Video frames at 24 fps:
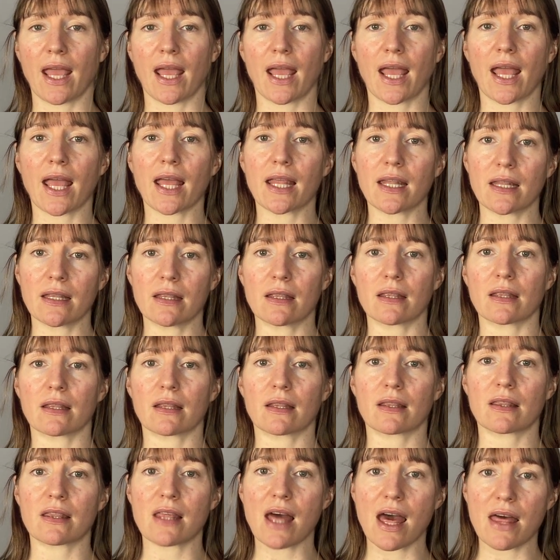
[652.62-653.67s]
And
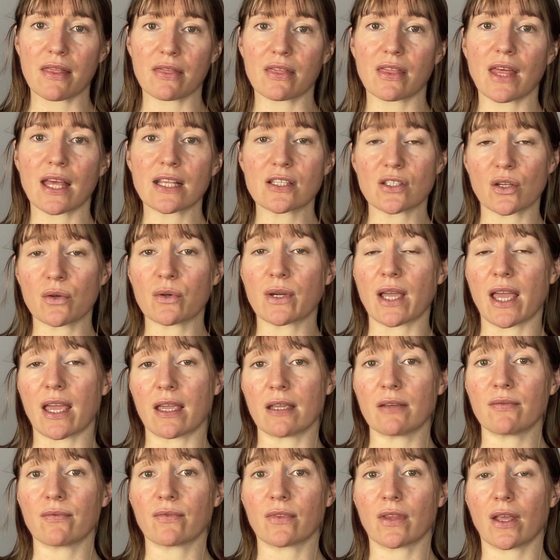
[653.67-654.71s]
that's
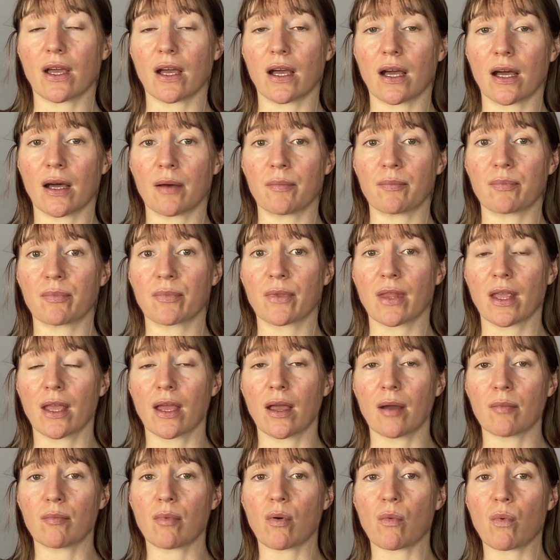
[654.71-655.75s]
okay. But
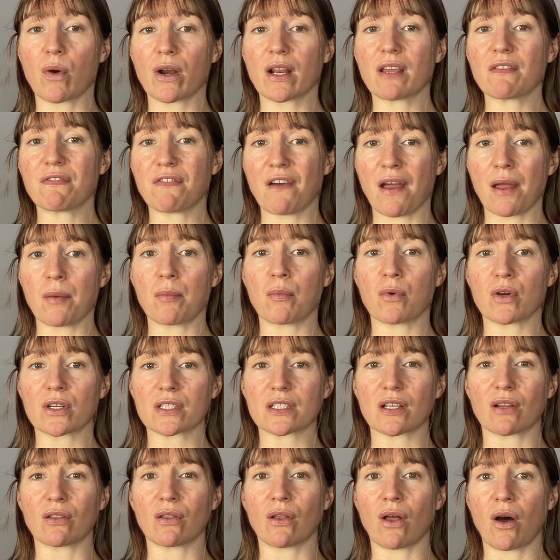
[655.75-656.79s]
what I find works
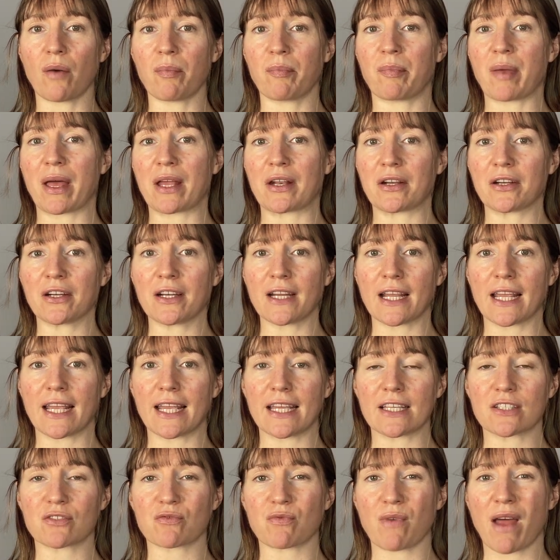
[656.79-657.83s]
a lot better
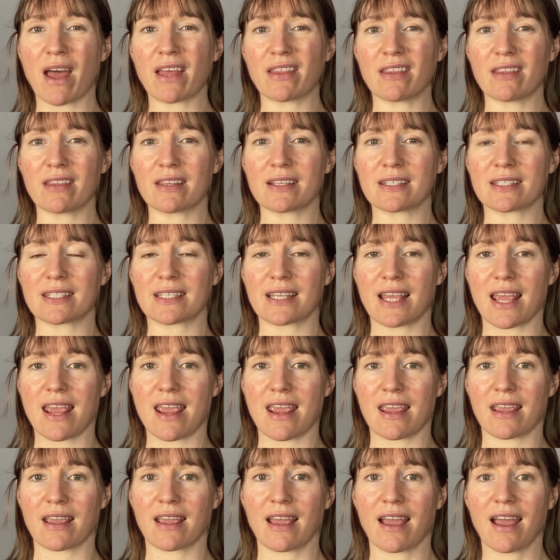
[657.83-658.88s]
is rather than
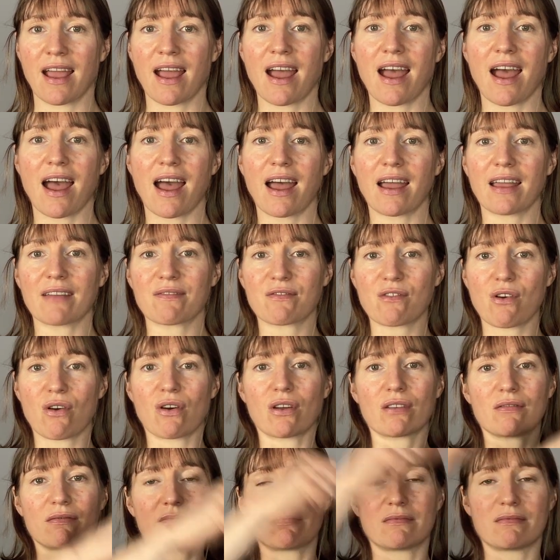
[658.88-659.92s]
saying, I've
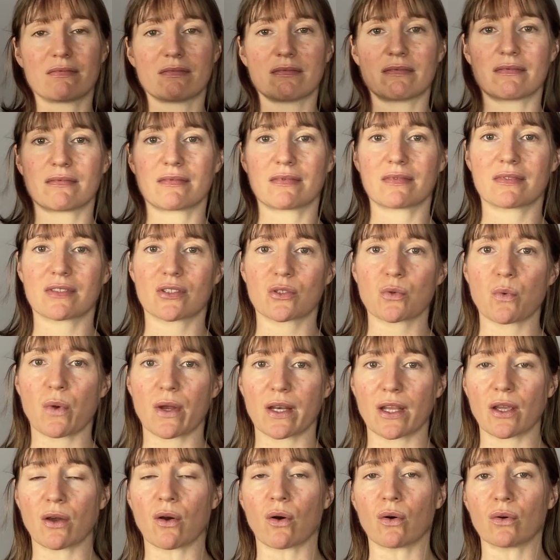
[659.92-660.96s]
got
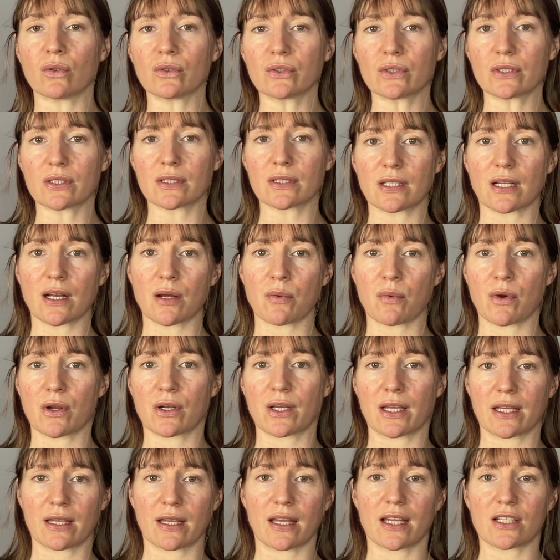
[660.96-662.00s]
20 goals I want
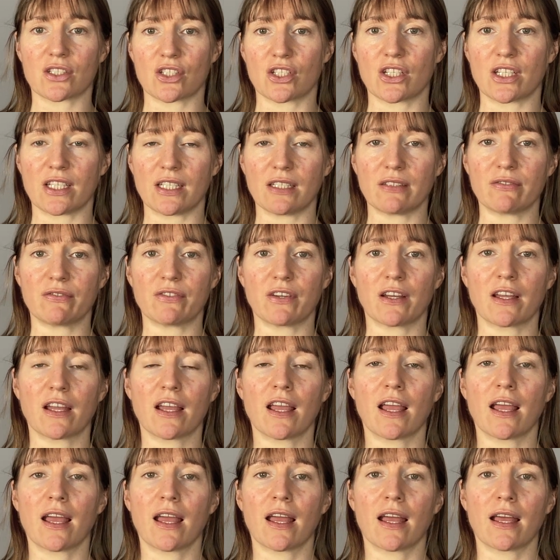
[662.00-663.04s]
to achieve,
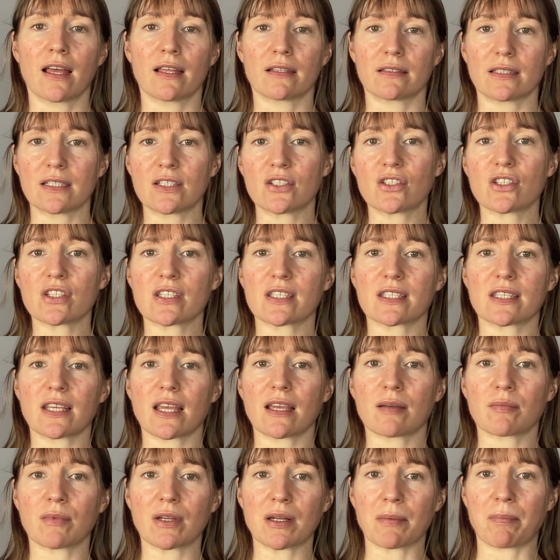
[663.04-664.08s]
let's just say
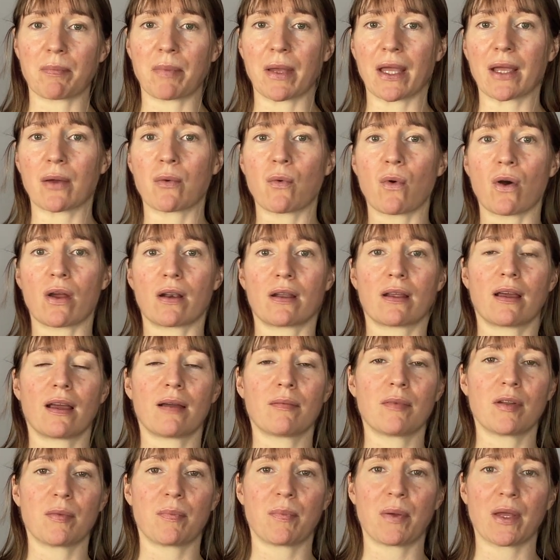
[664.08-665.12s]
I'm going to pick one. I'm
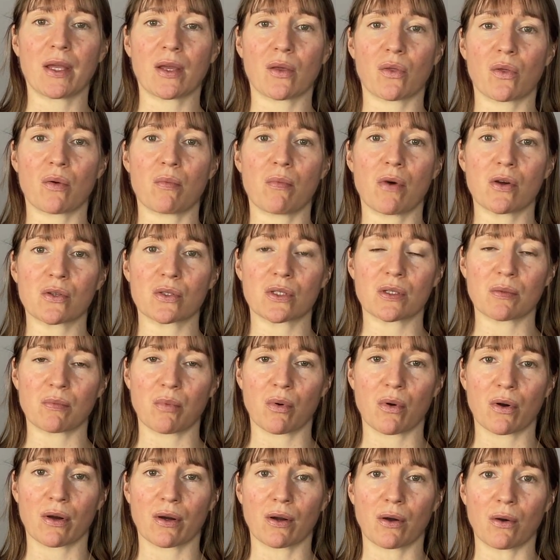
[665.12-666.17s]
going to pick the most
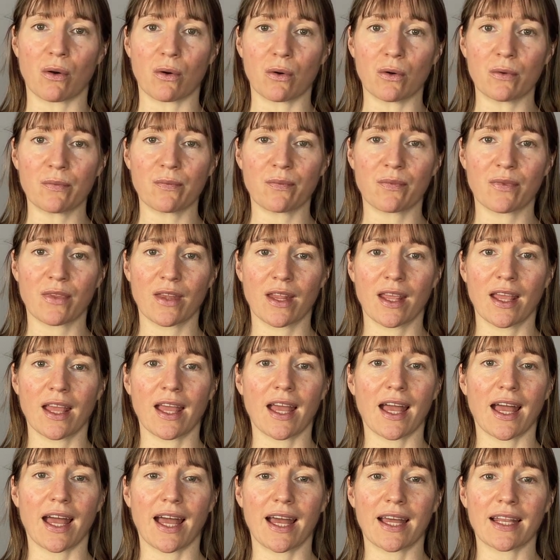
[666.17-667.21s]
important goal,
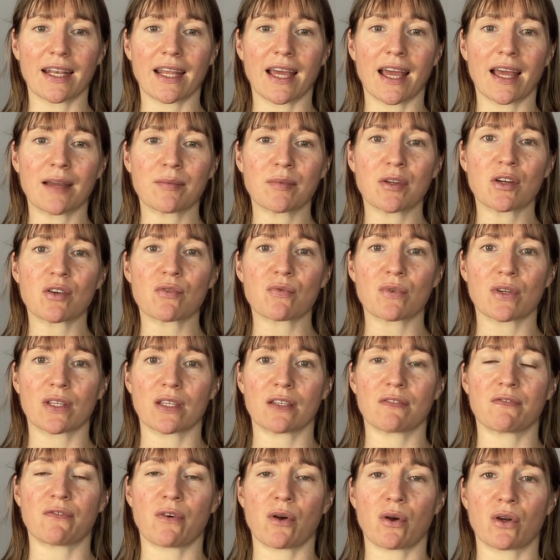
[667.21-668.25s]
and I'm going to
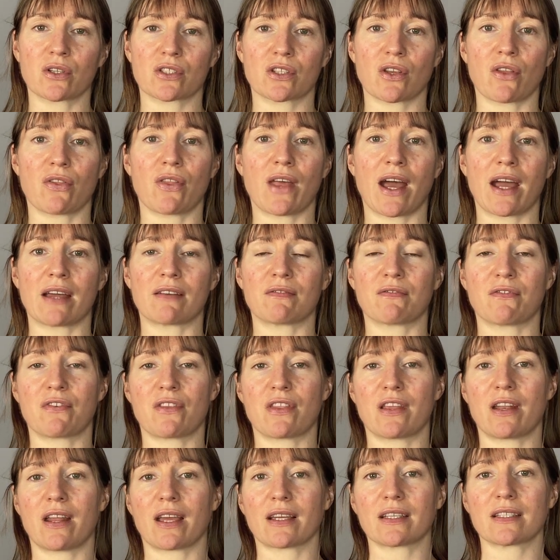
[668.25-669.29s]
really focus on that for
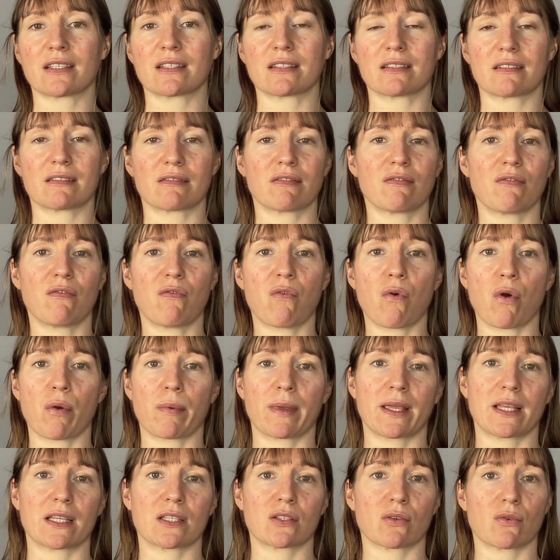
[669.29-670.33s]
the next 4
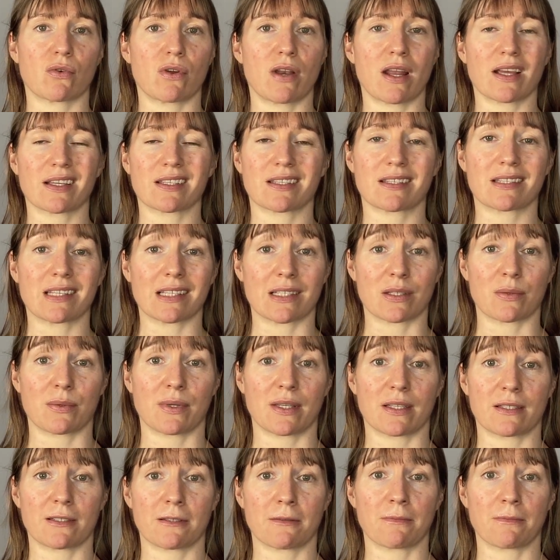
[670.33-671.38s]
weeks or next 6 weeks.